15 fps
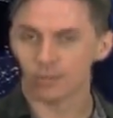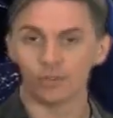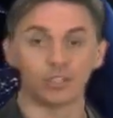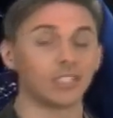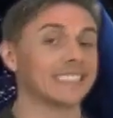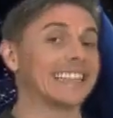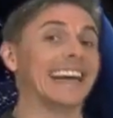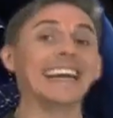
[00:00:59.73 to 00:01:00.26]

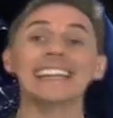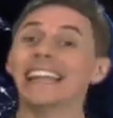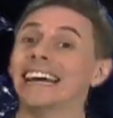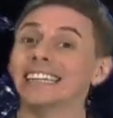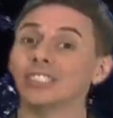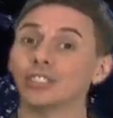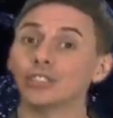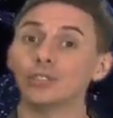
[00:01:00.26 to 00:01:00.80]
which is not
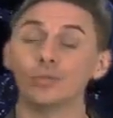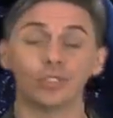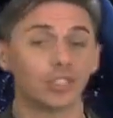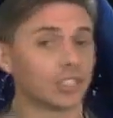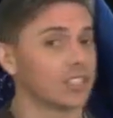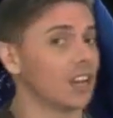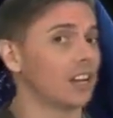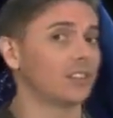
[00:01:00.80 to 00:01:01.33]
logical,
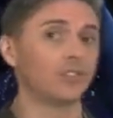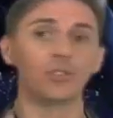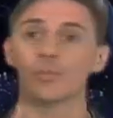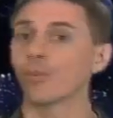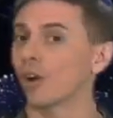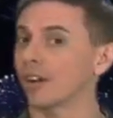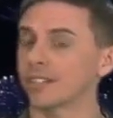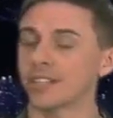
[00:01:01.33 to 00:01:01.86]
which is not
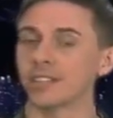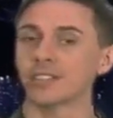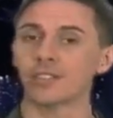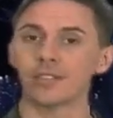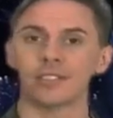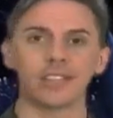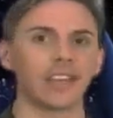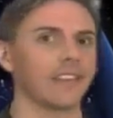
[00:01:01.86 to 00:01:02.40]
dual
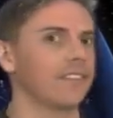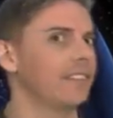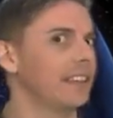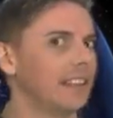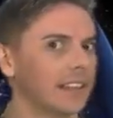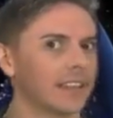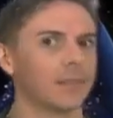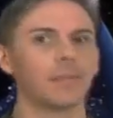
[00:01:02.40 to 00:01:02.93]
processor, is a
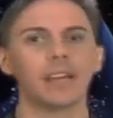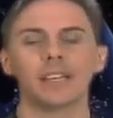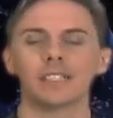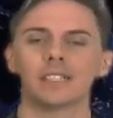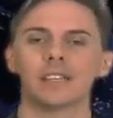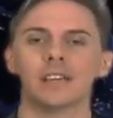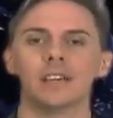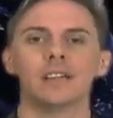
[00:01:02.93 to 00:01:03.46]

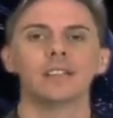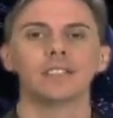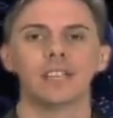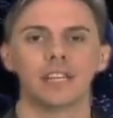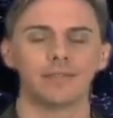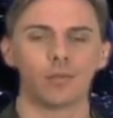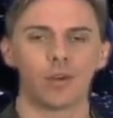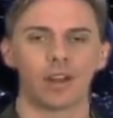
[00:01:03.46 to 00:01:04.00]
feeling-based state of